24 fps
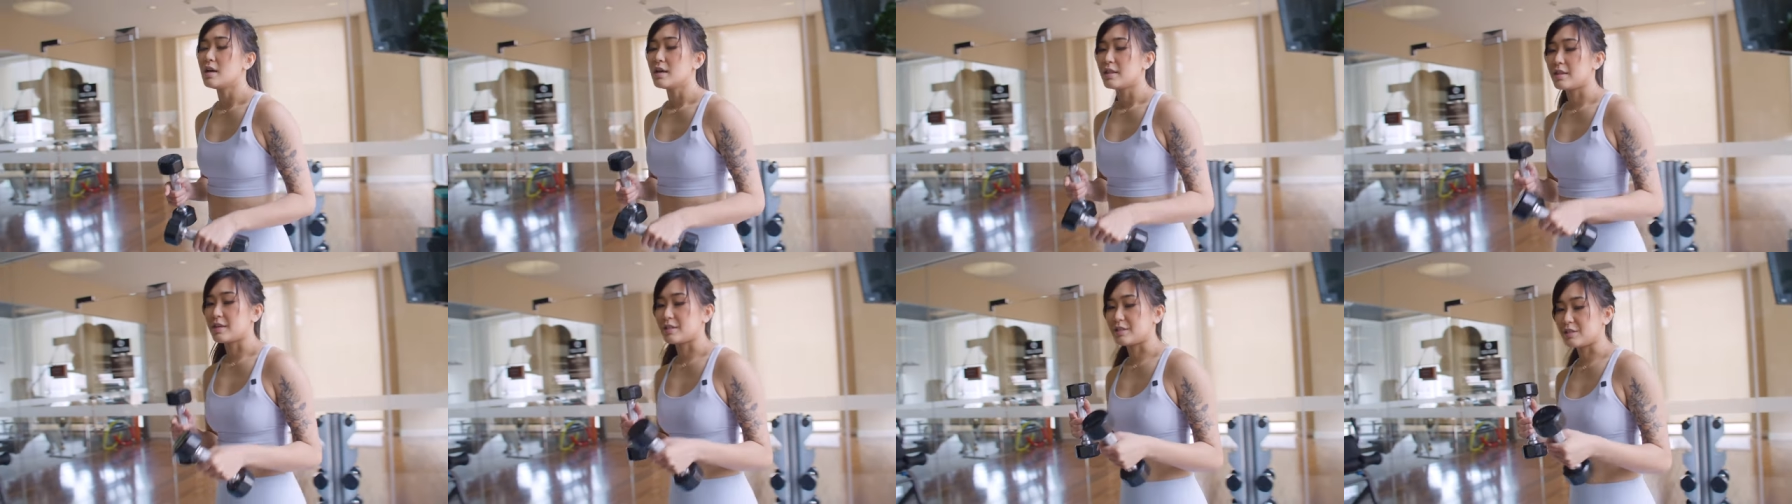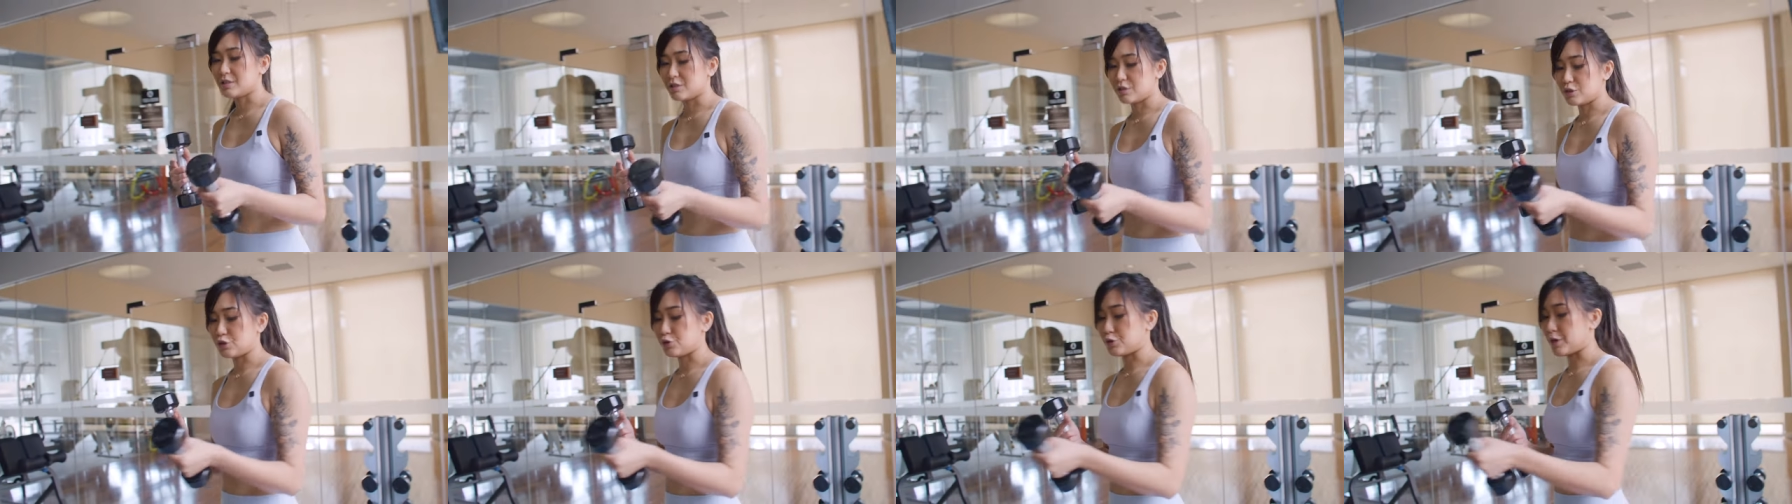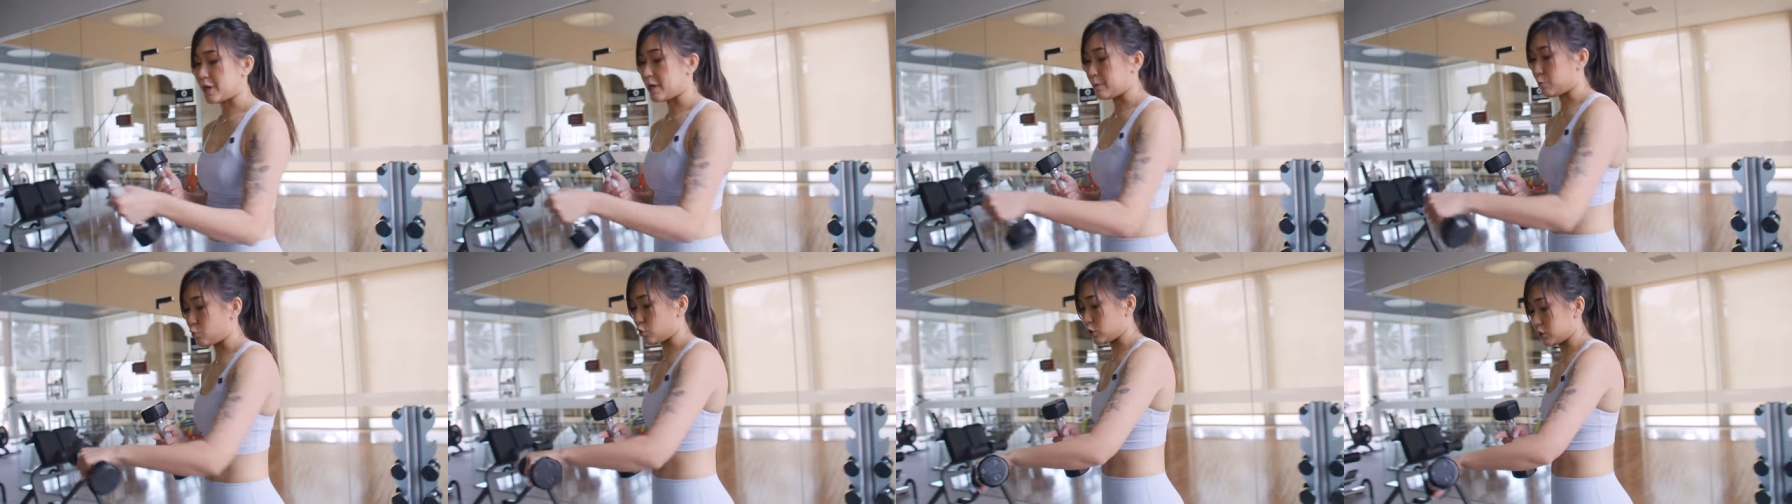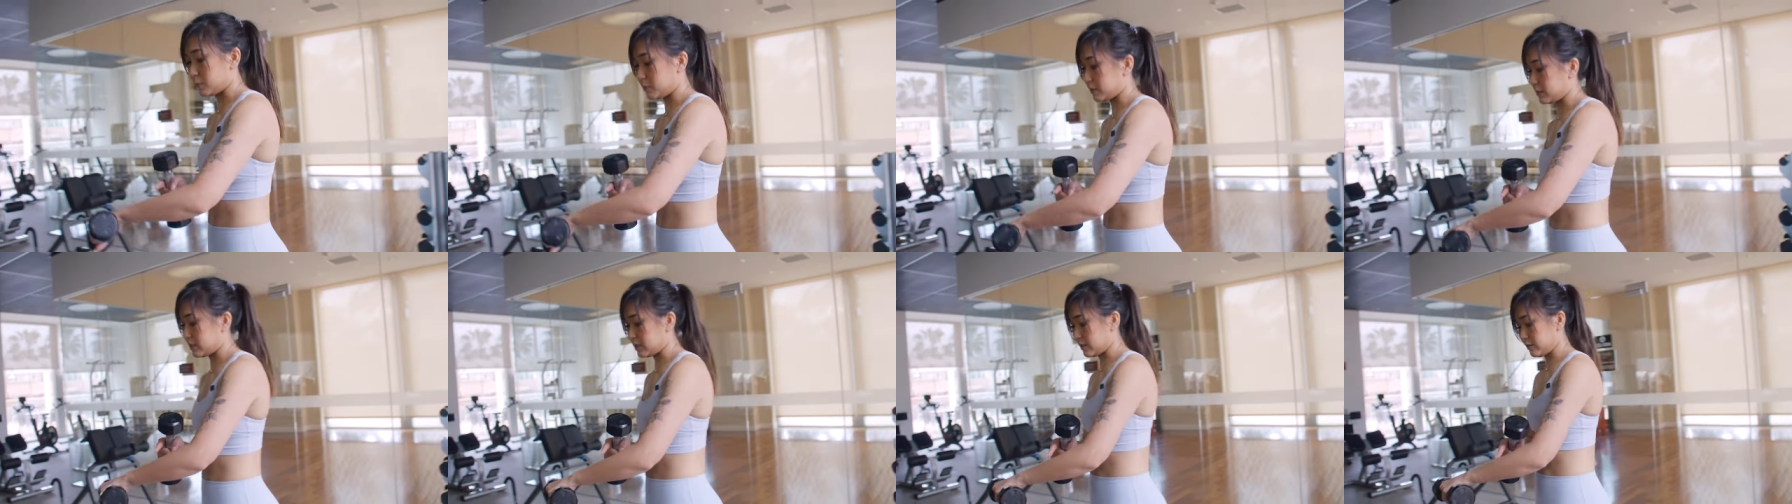This is to train more
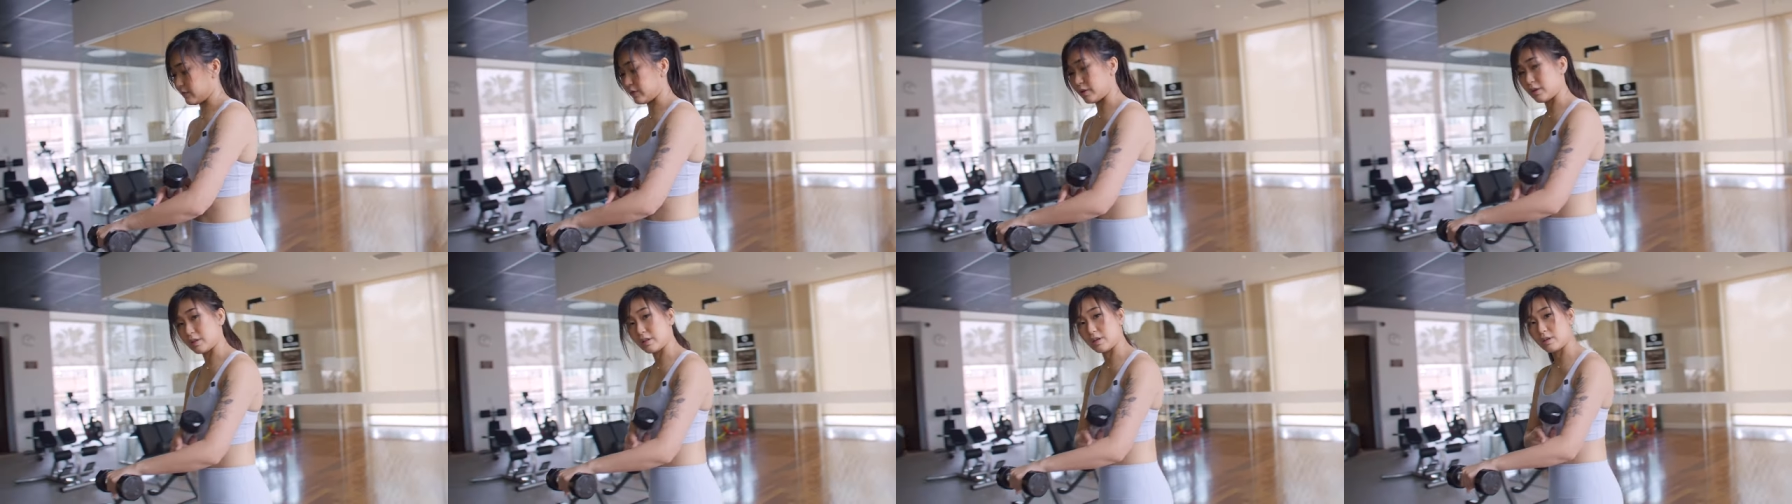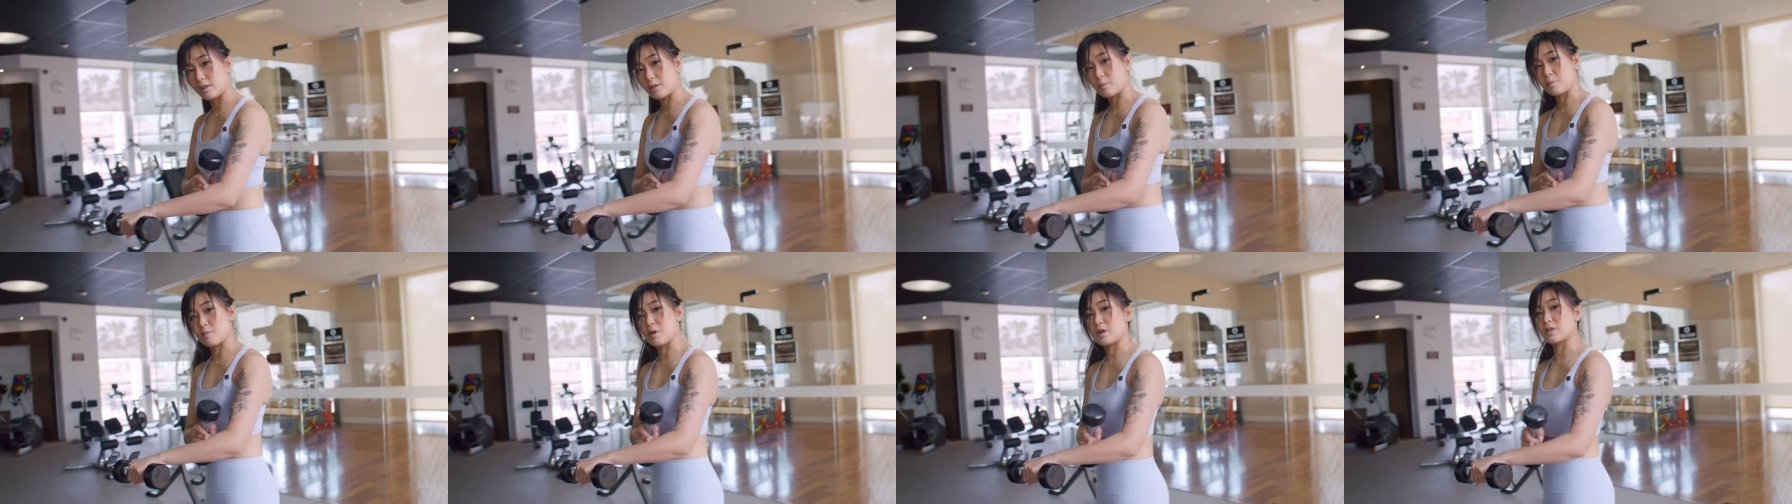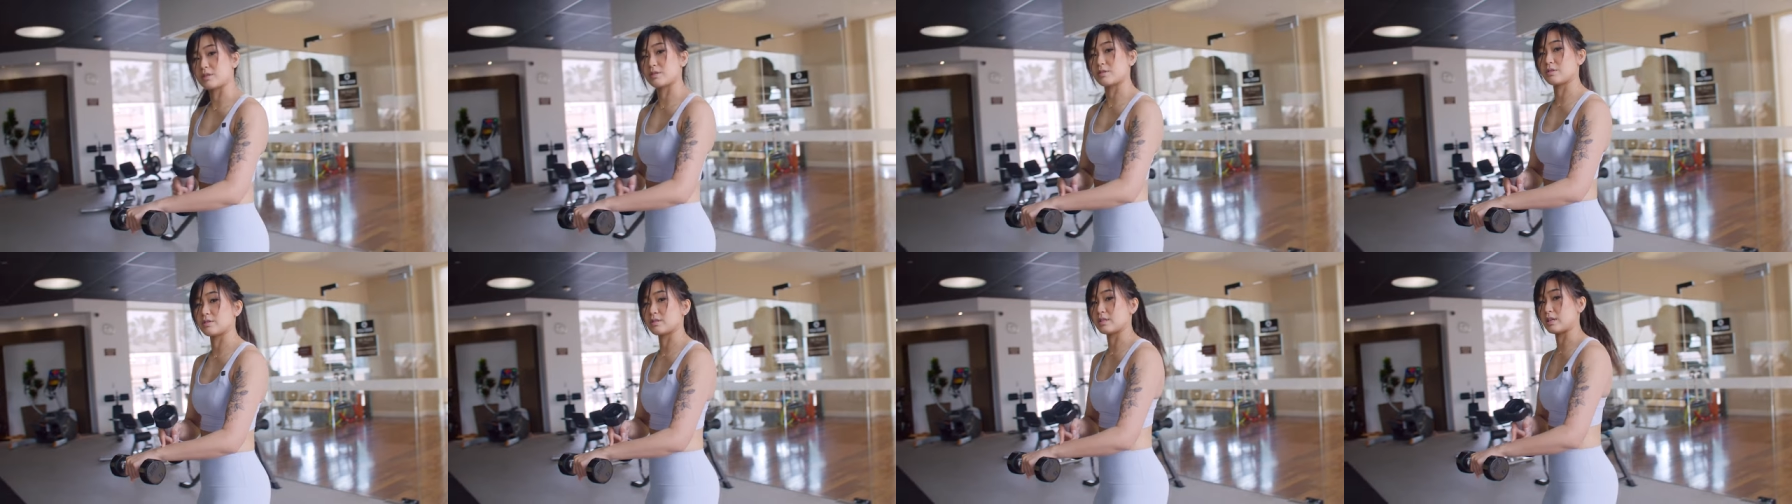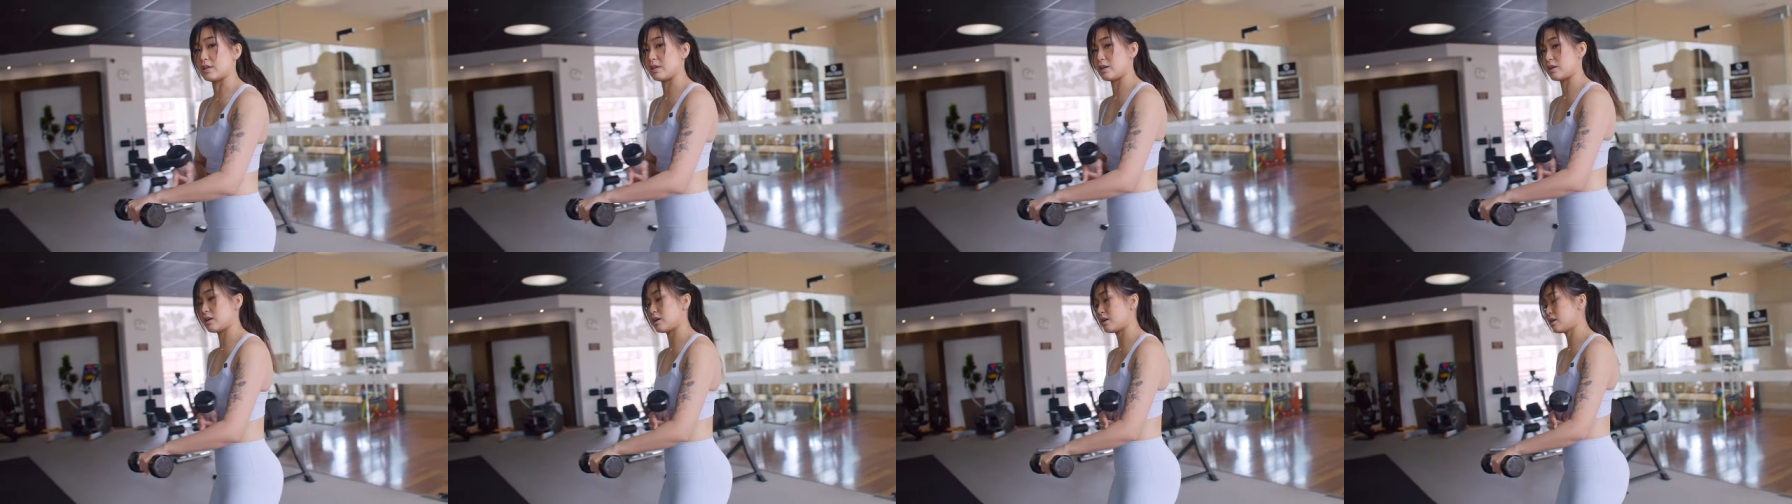specifically the muscles
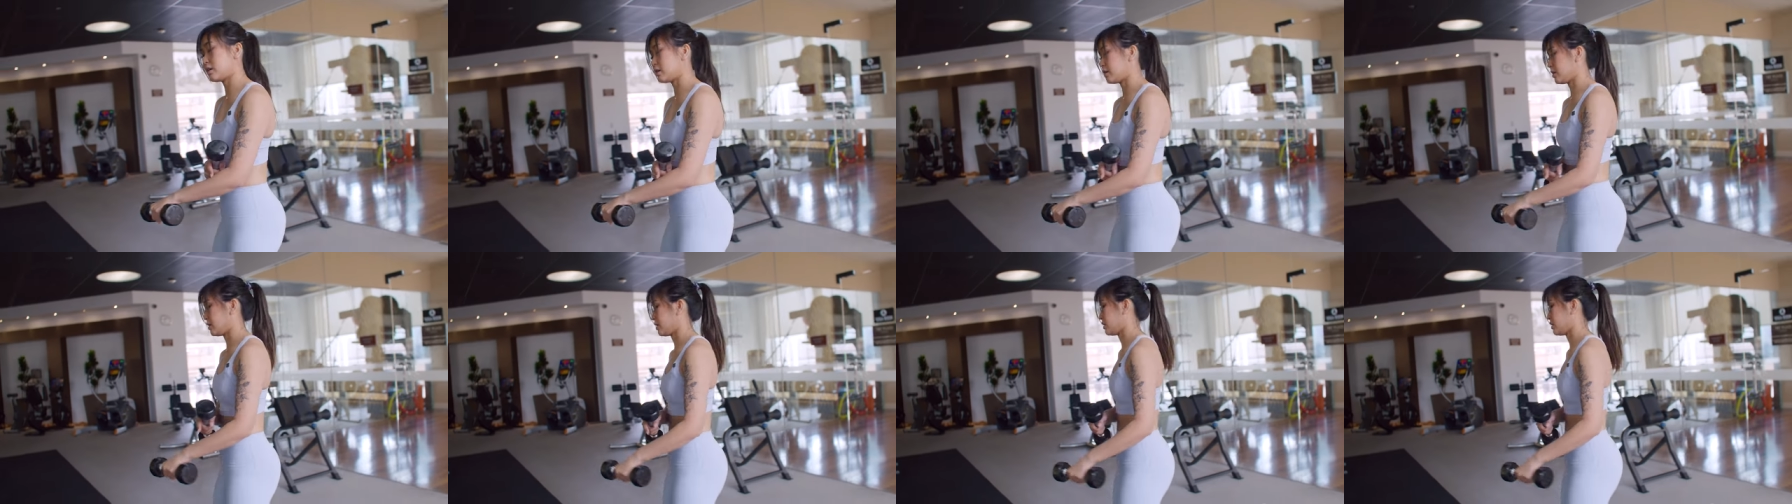here.